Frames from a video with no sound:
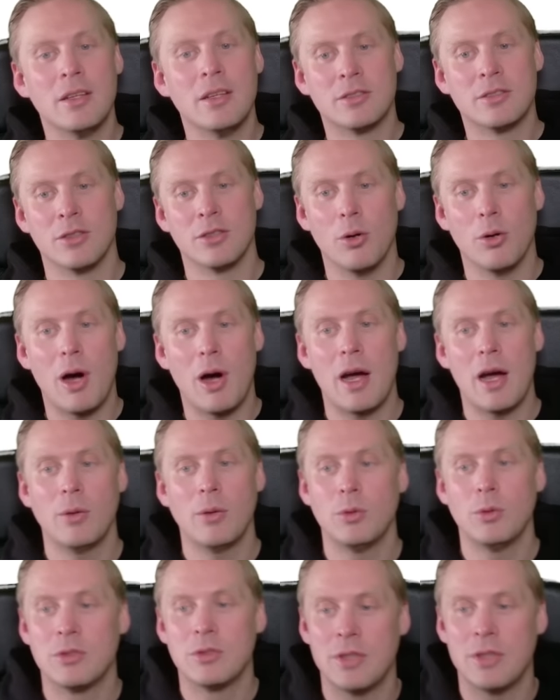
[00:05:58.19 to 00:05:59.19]
So I
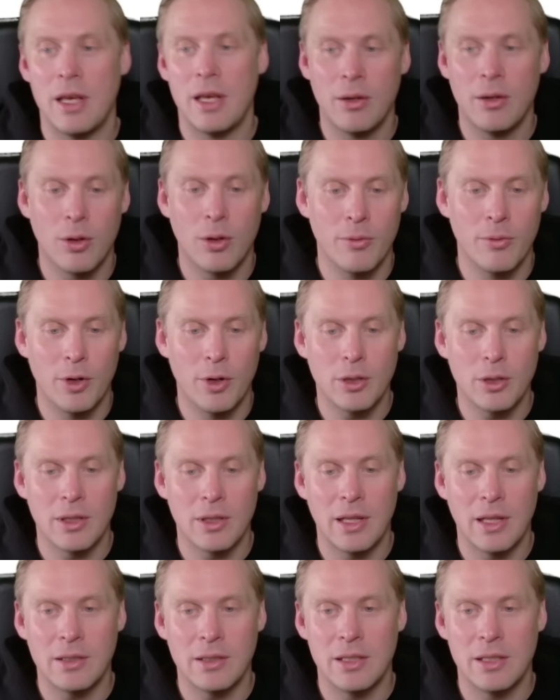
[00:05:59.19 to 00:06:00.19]
would say
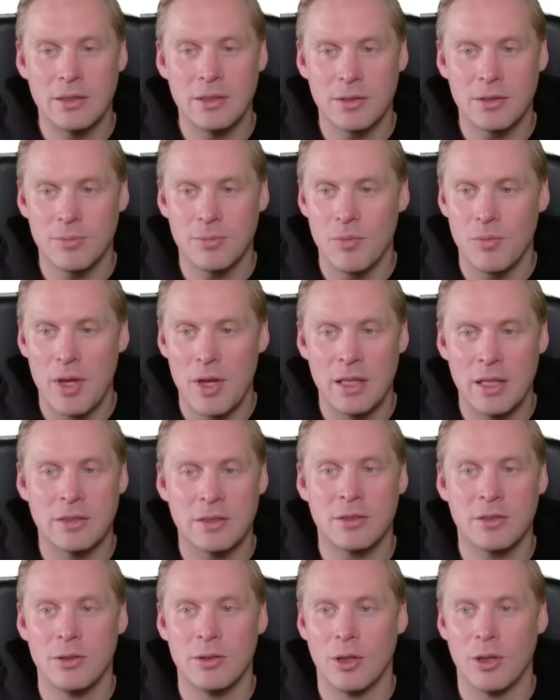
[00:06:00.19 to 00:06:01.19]
converting like this,
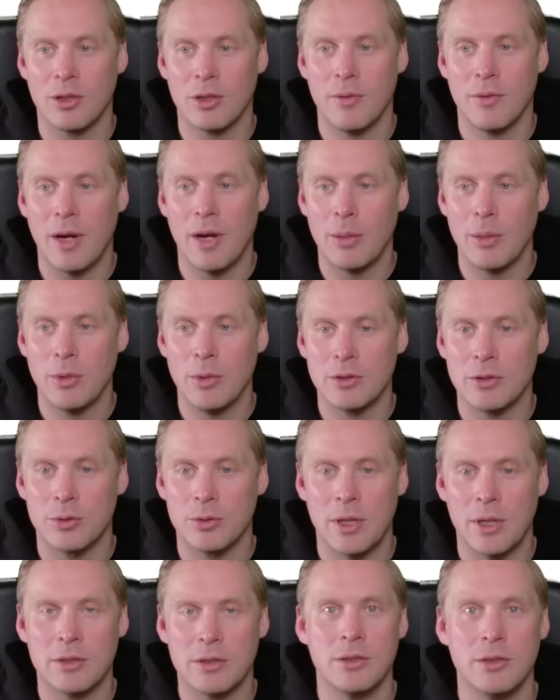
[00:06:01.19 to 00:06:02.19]
it's not a viable
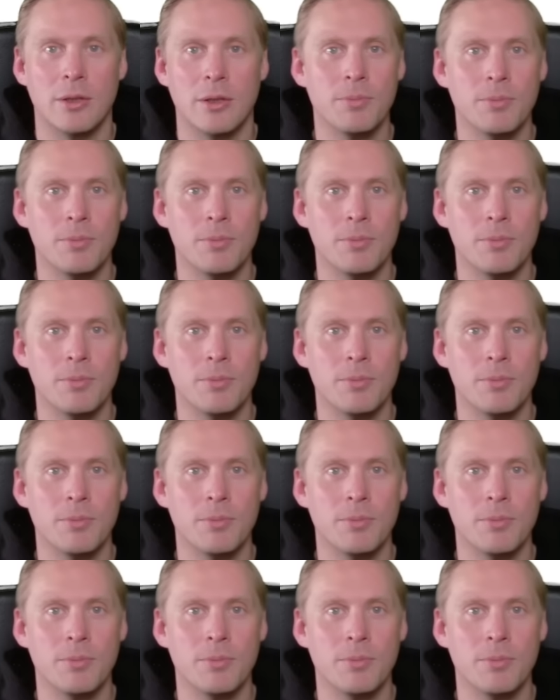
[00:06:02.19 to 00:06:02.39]
strategy.